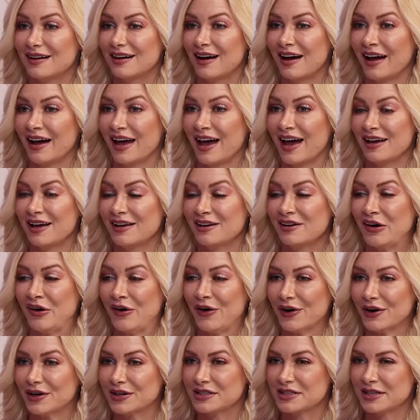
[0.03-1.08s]
I had a
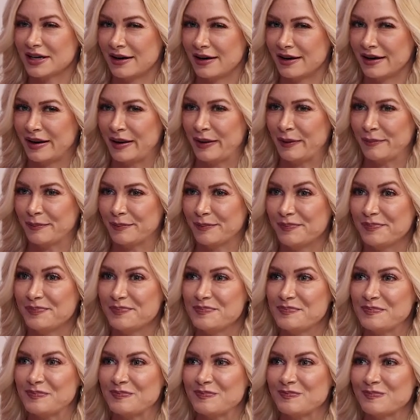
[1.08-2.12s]
hard time,
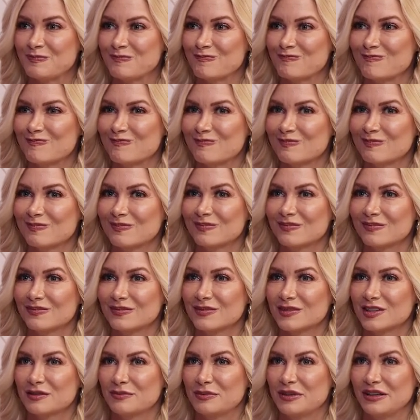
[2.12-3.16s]

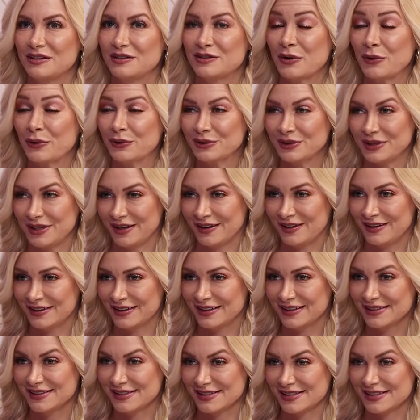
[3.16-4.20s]
to be totally
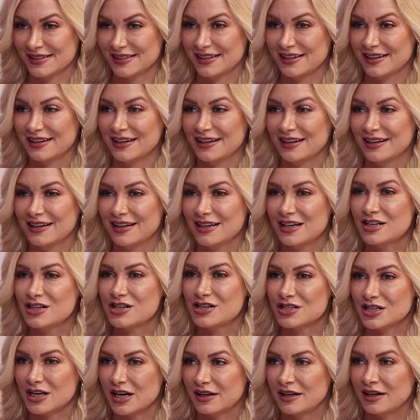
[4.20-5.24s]
honest,
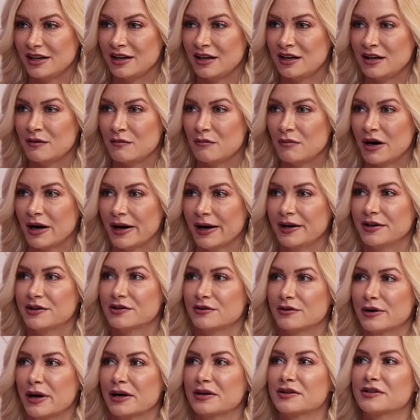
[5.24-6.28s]
shutting my
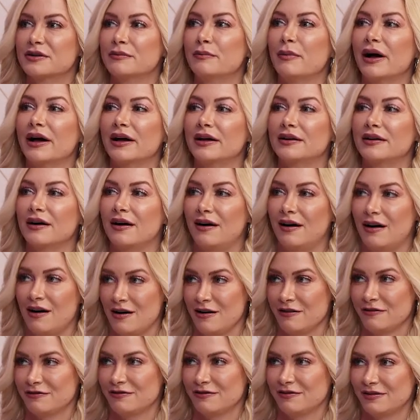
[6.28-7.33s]
director mind
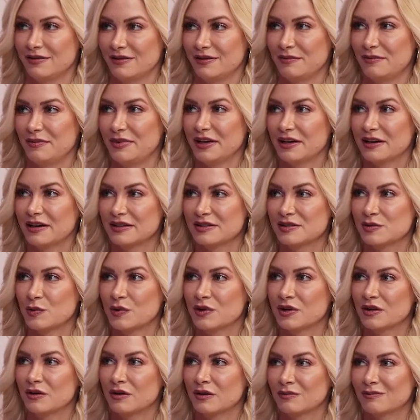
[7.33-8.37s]
off because one
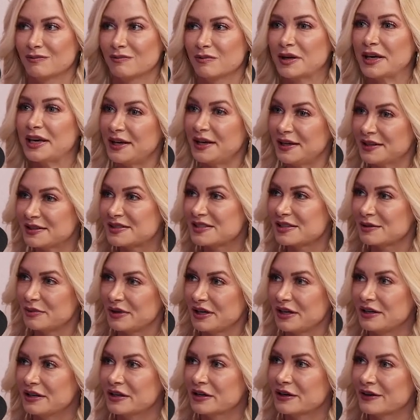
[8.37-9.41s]
of the keys to
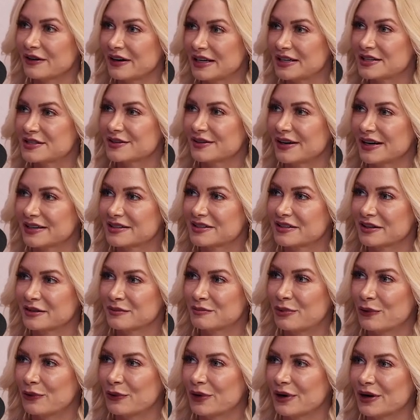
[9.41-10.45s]
being a great director in
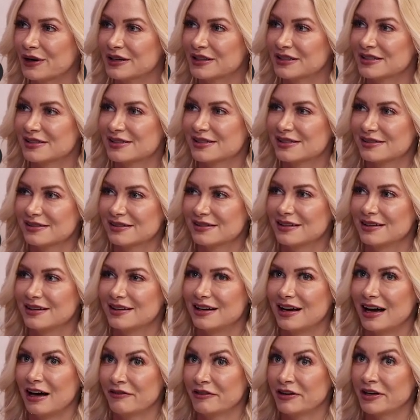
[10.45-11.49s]
porn is
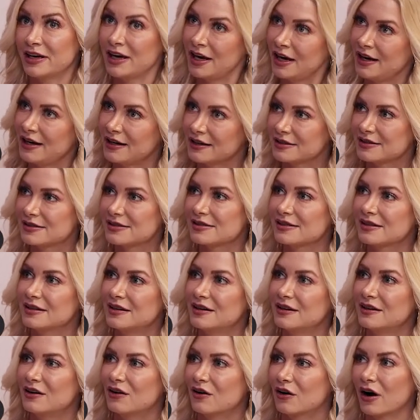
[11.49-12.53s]
having kinks
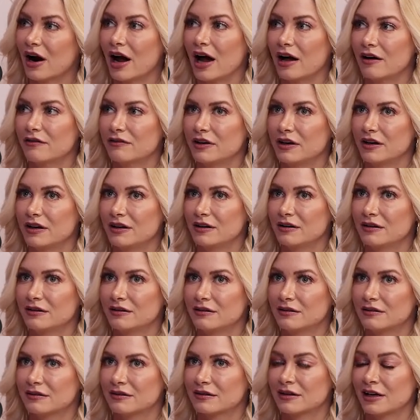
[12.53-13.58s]
or having
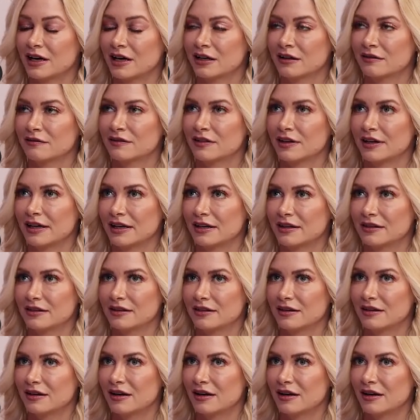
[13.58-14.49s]
kind of like